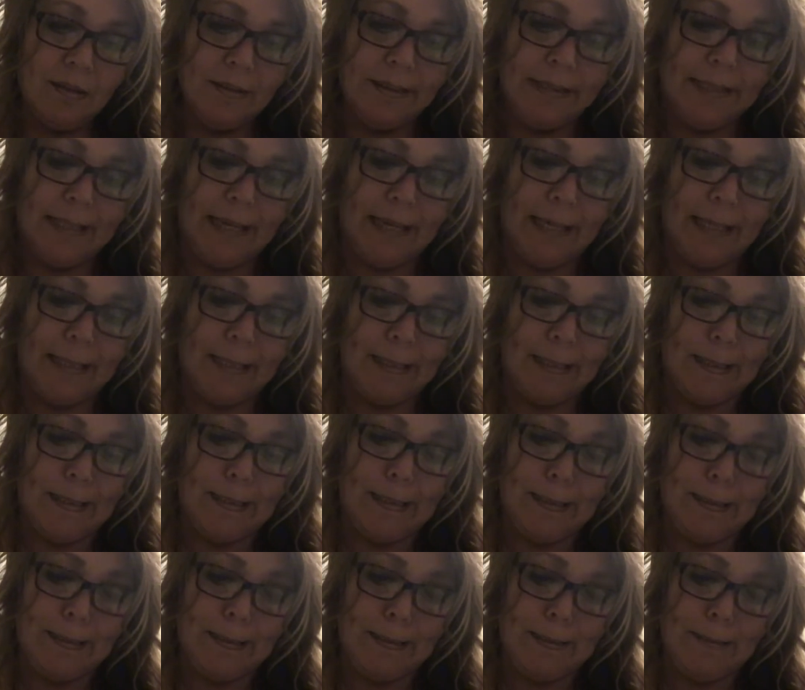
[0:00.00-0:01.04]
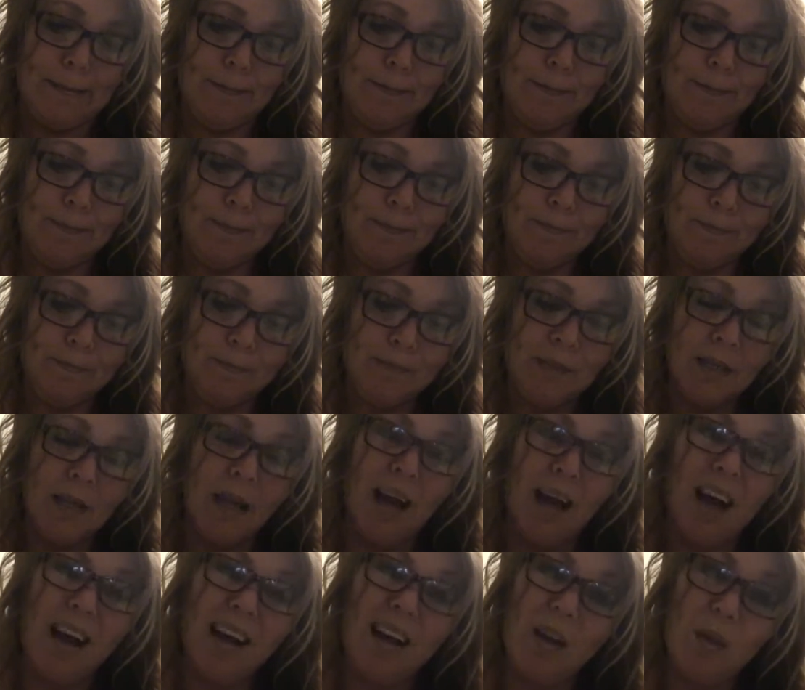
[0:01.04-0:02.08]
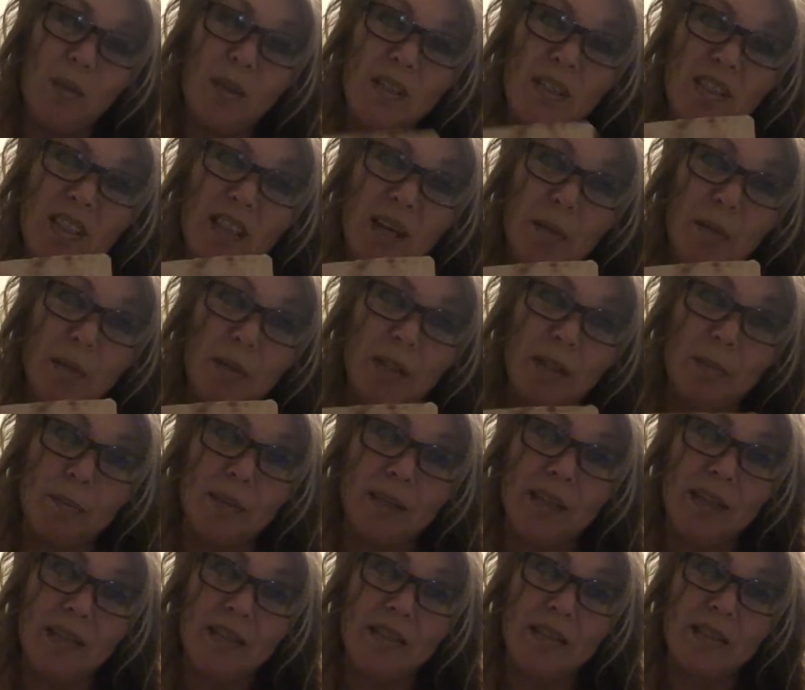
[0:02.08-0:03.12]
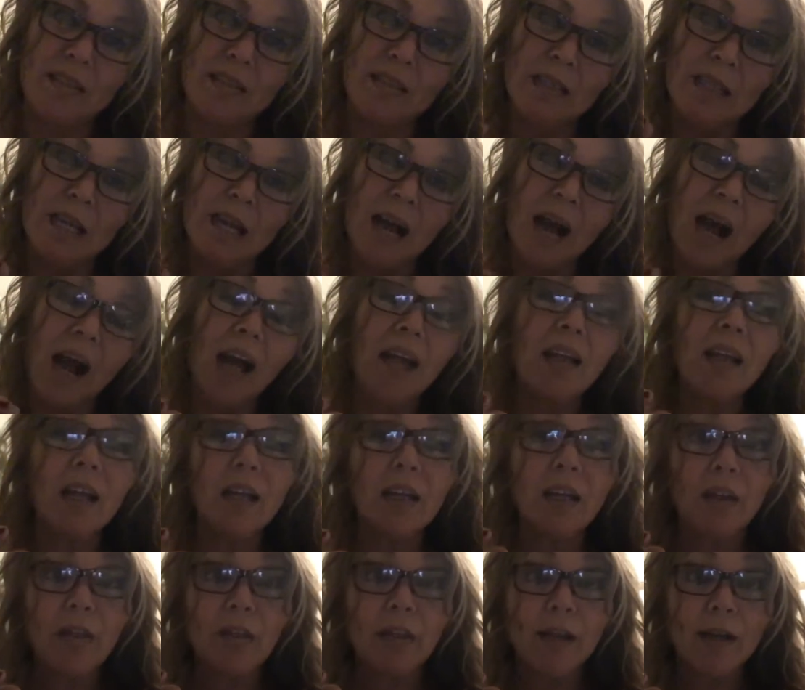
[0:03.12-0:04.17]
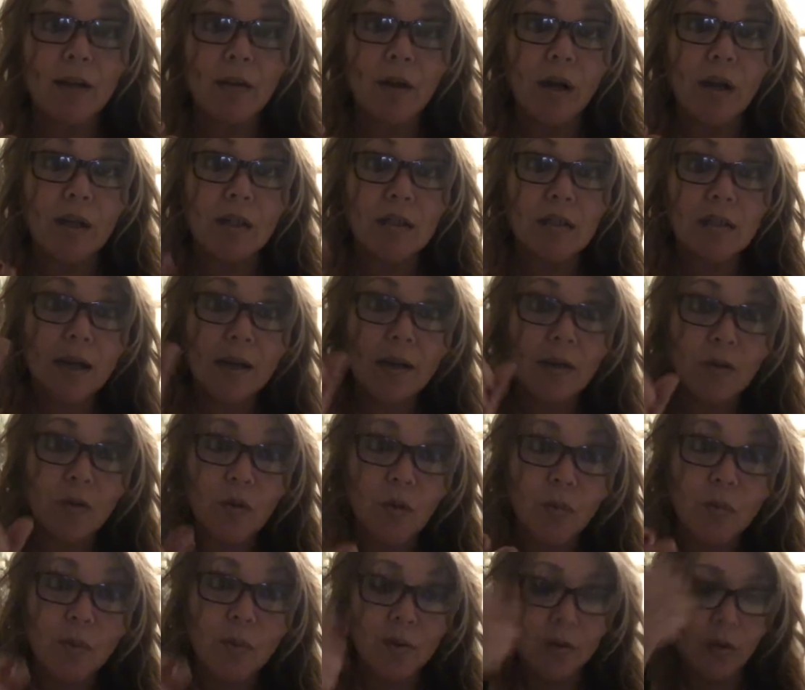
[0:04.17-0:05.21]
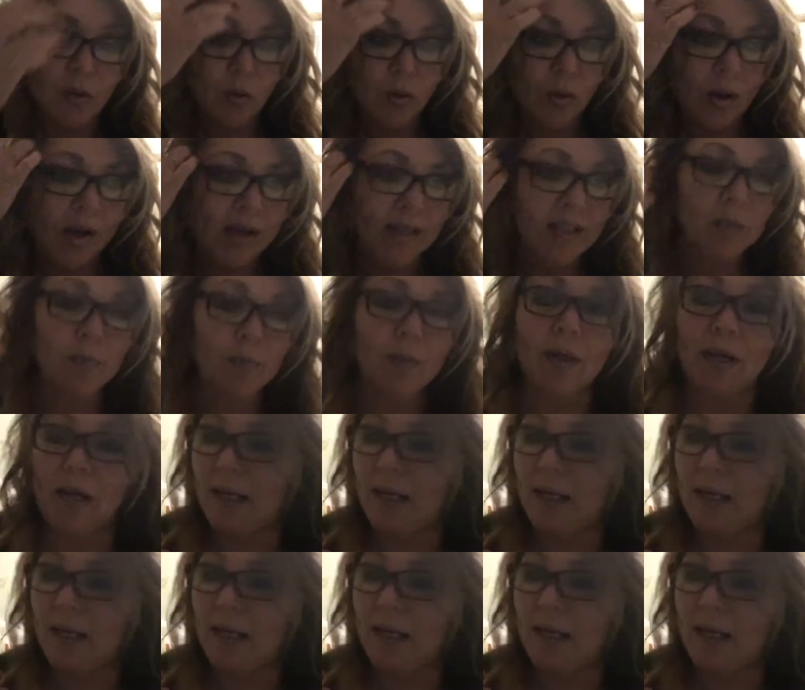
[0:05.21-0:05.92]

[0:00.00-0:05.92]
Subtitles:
yeah, so I always double it because I like a thick crust. I don't know about you guys, but